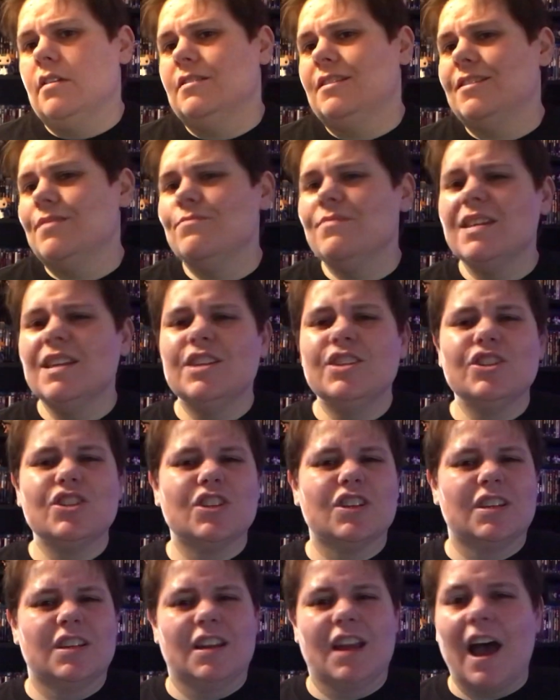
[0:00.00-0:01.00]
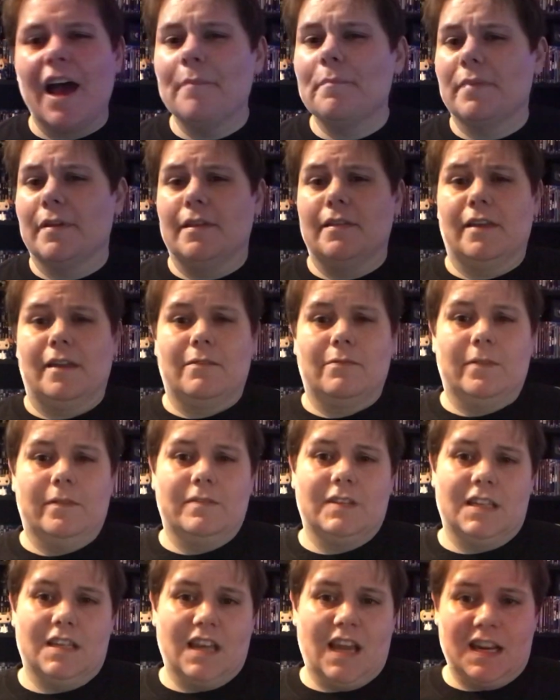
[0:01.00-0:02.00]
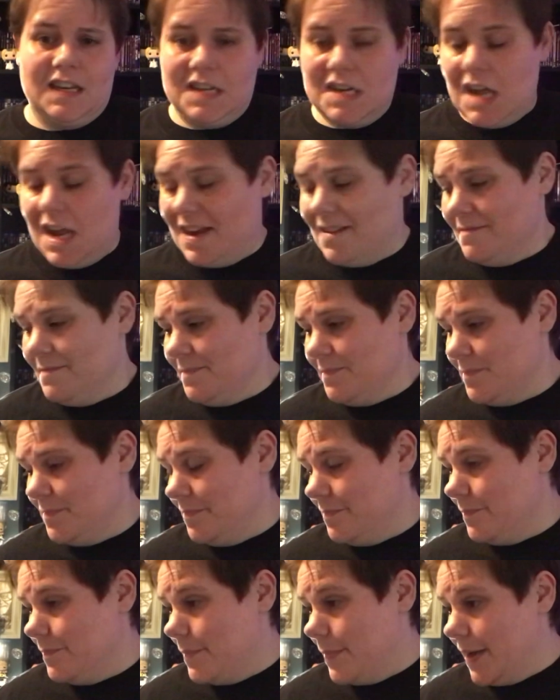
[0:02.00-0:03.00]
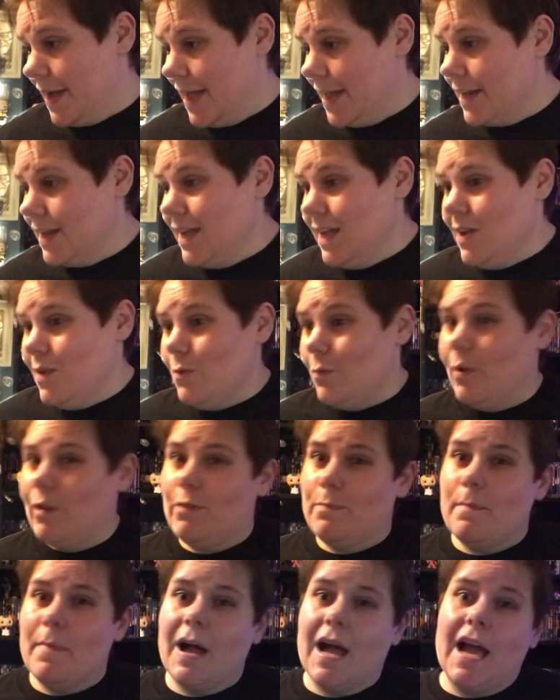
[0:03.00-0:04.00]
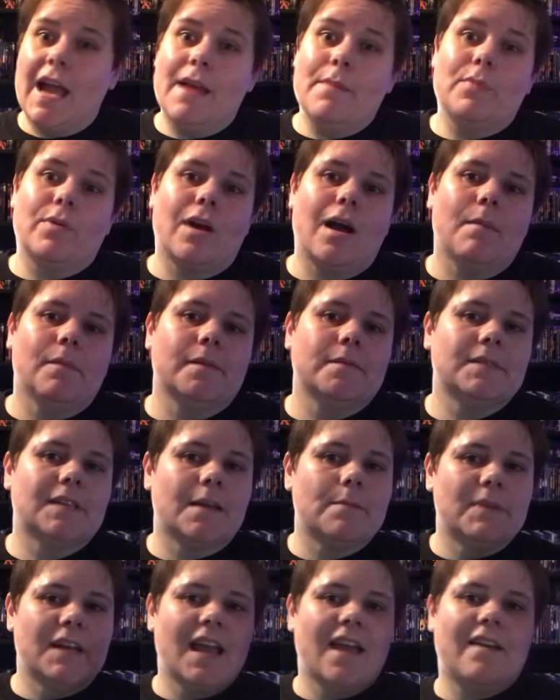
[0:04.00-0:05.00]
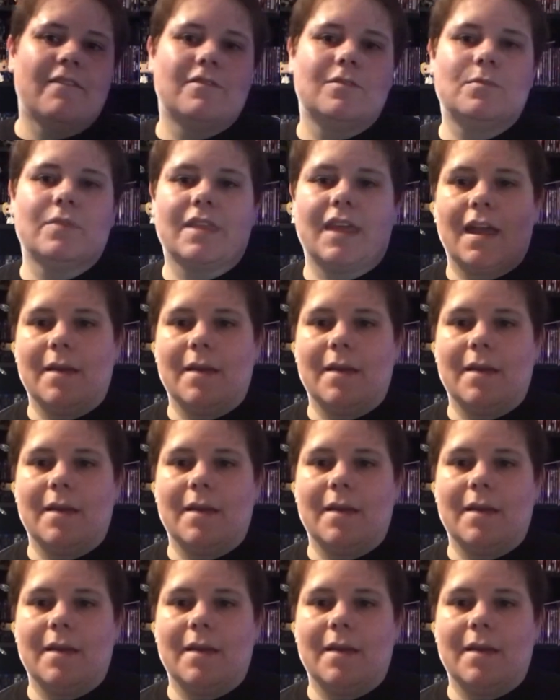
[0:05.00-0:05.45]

to me, should not be like $15.99. But with my problems I've been having with